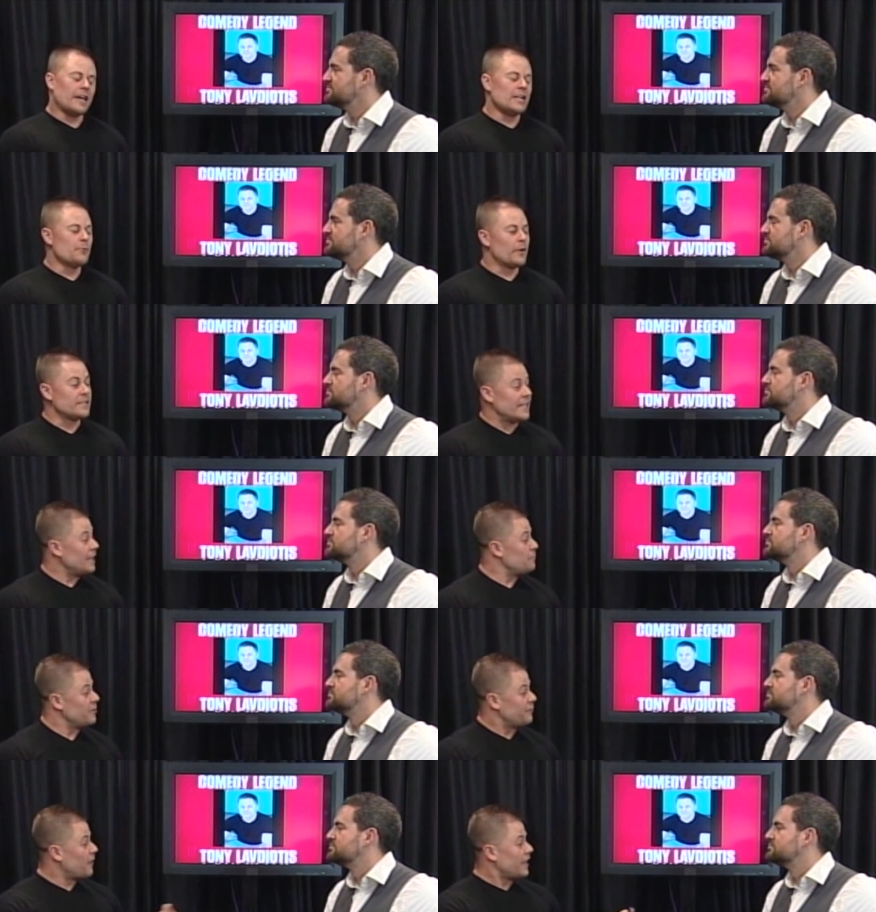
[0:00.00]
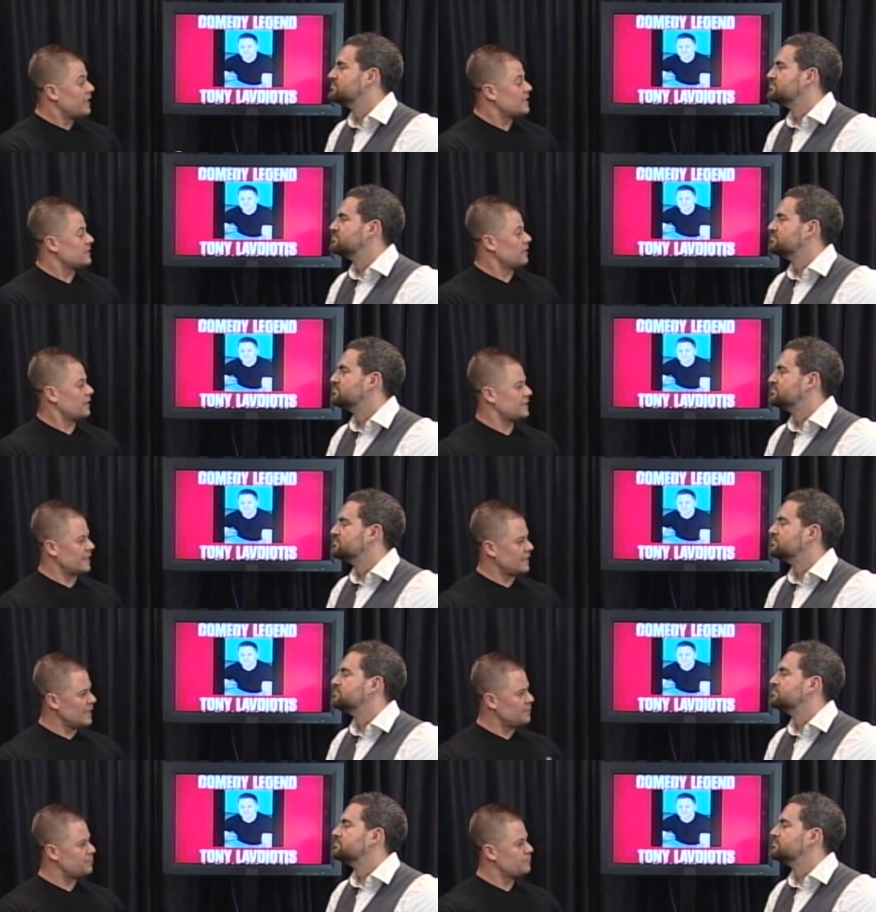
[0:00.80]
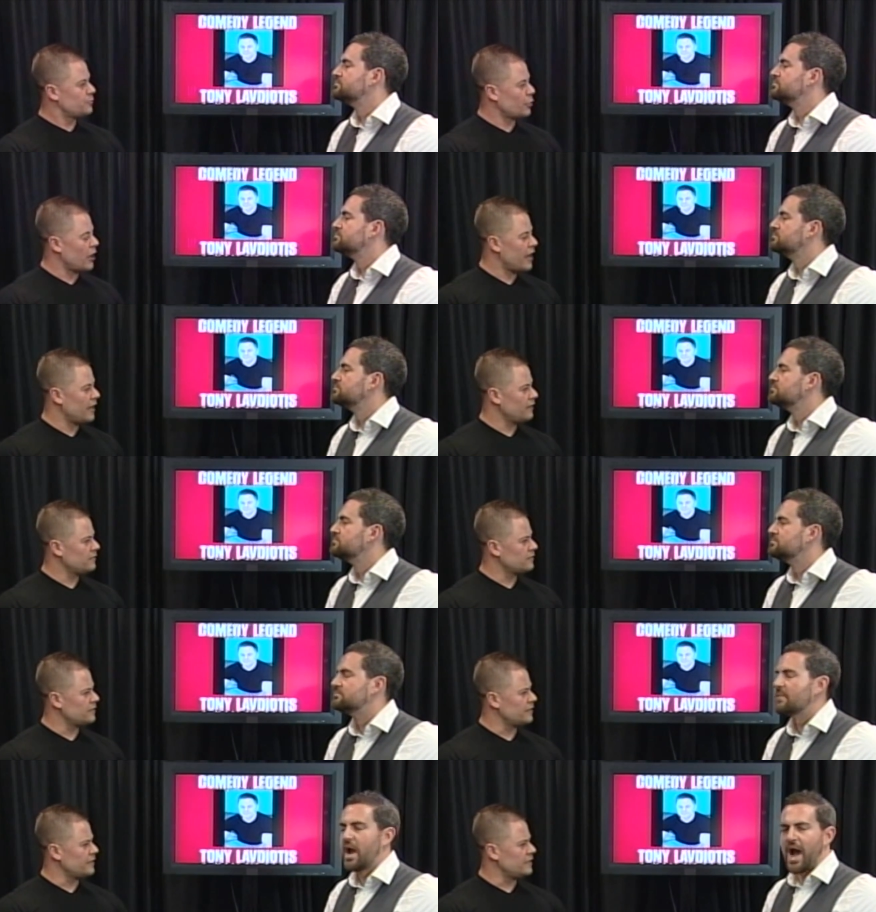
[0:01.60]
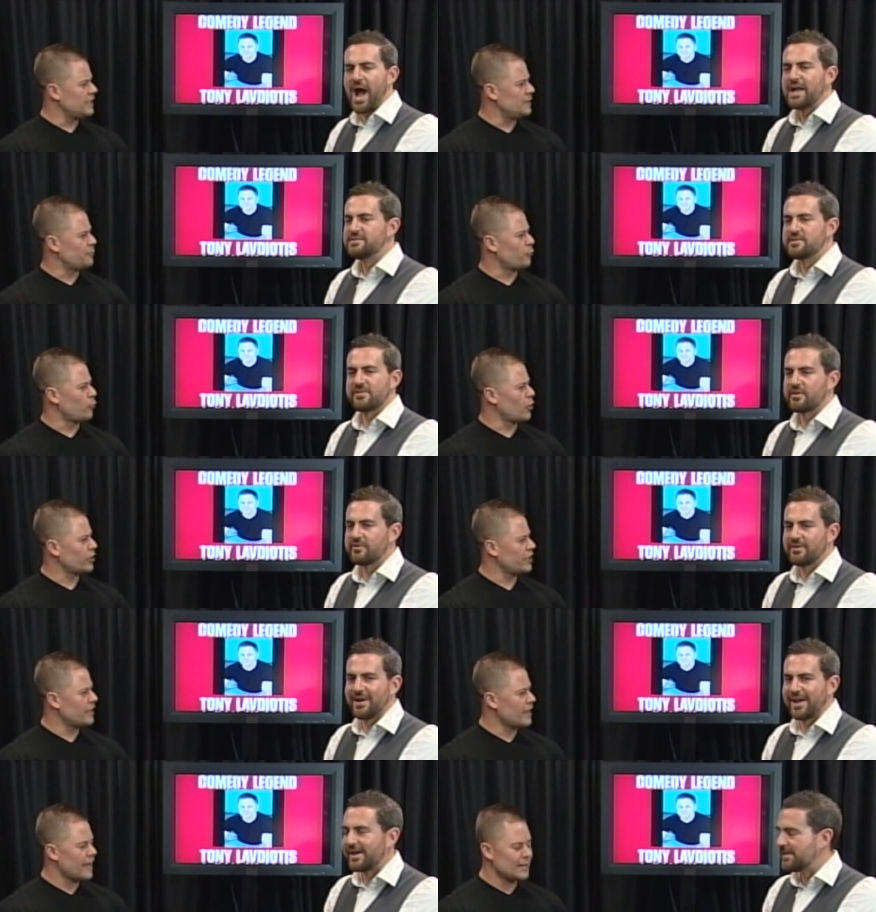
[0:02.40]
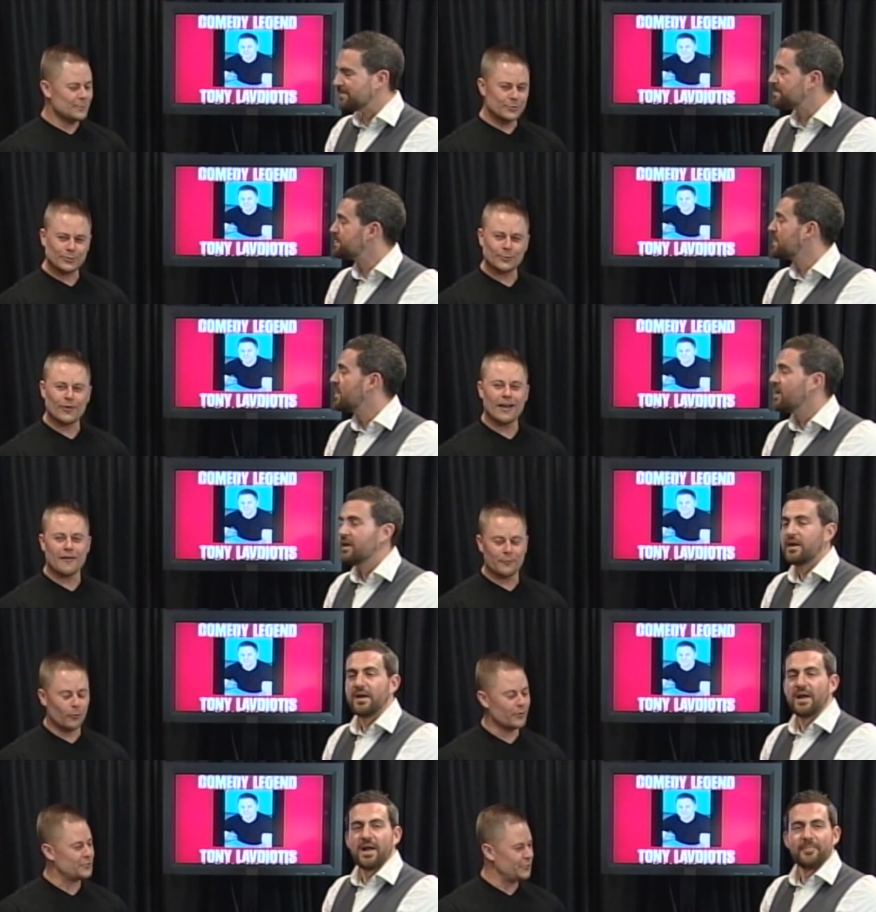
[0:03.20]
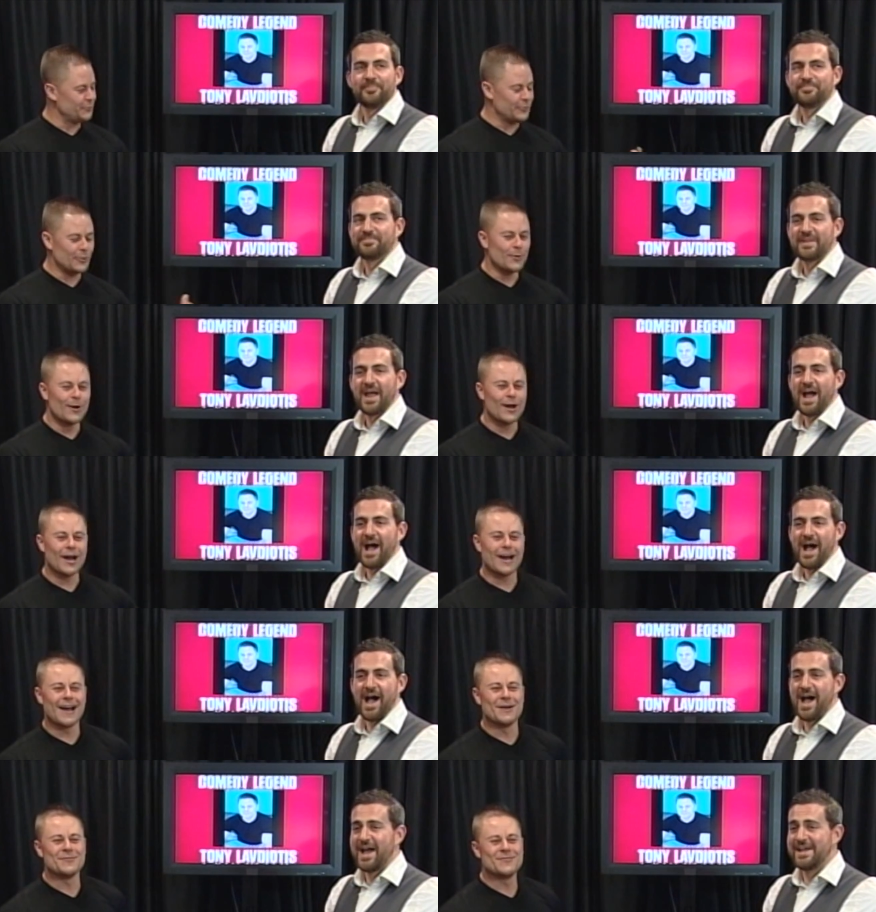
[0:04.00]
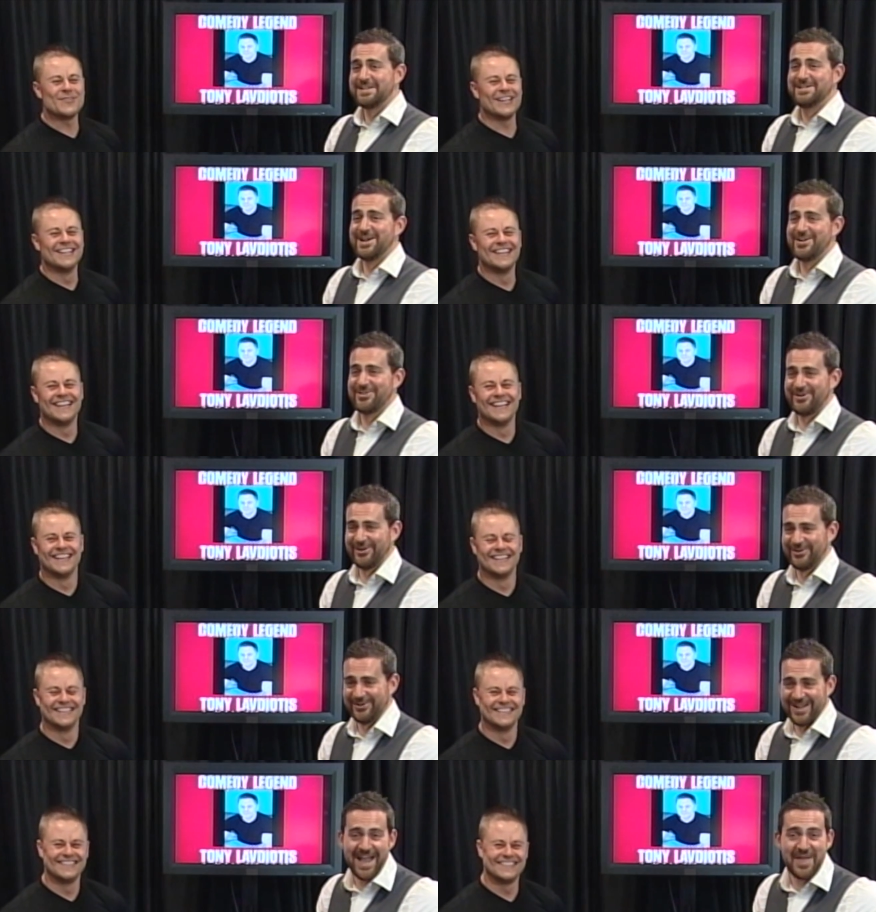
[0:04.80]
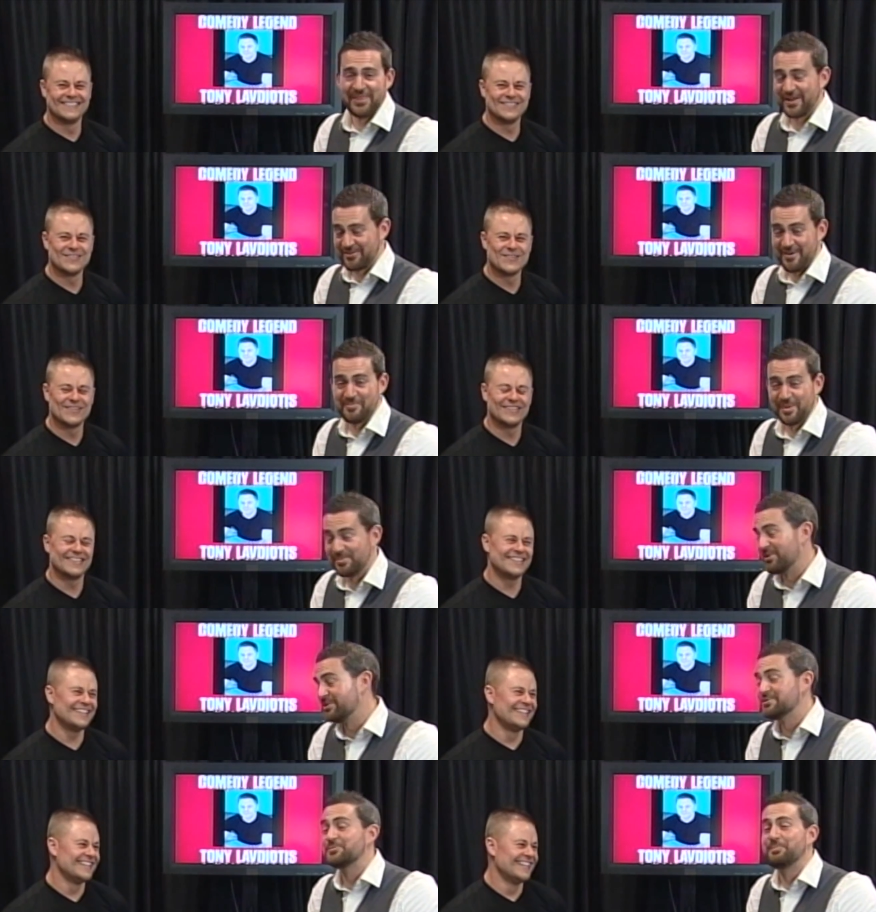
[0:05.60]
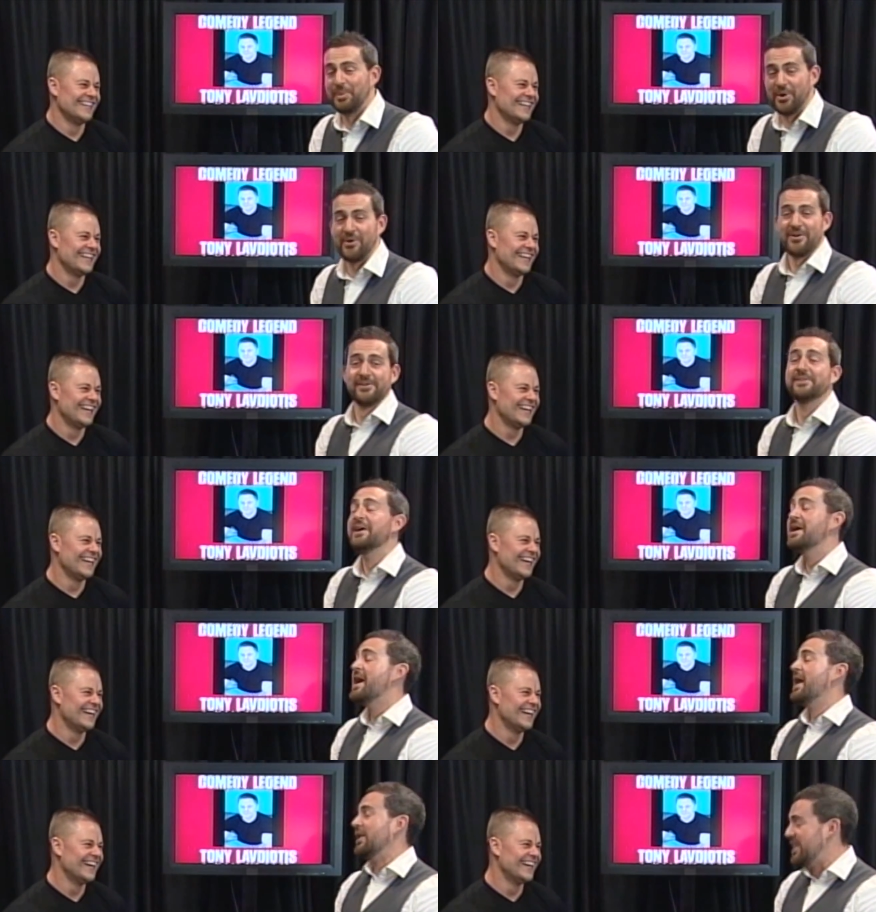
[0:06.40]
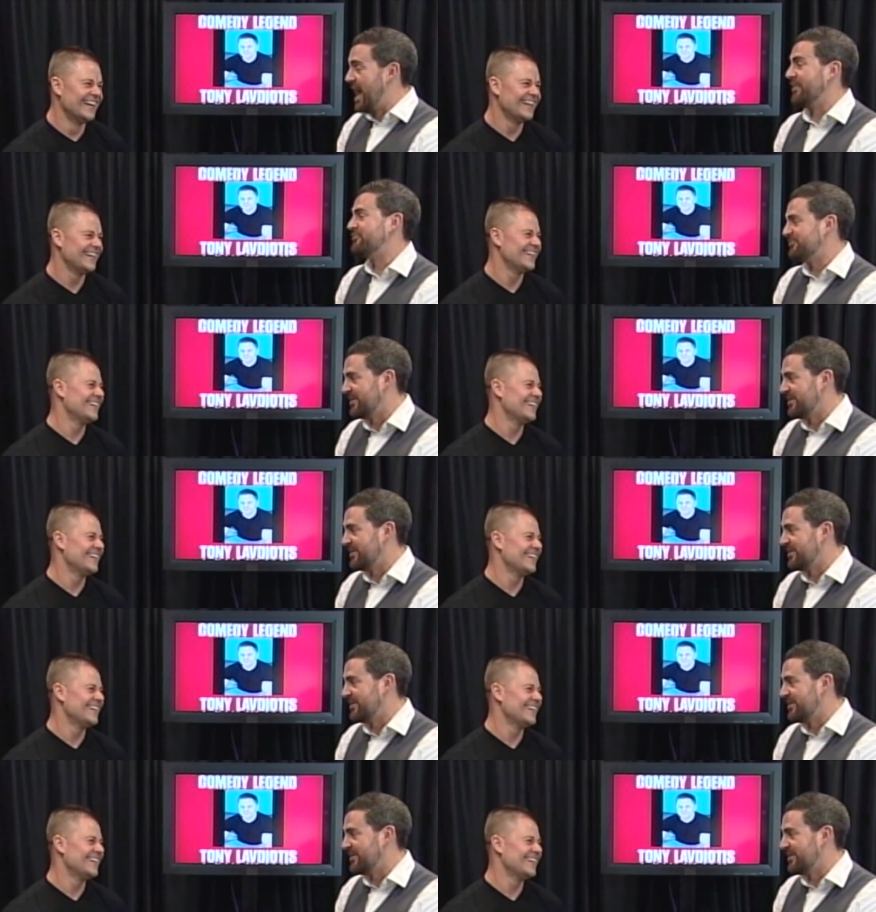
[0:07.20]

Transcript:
Speaker 1: Anyone can be funny as long as they keep trying and they
Speaker 2: keep I disagree. working at it with the right. Of course you do. Uh, I disagree. I think some people are just born not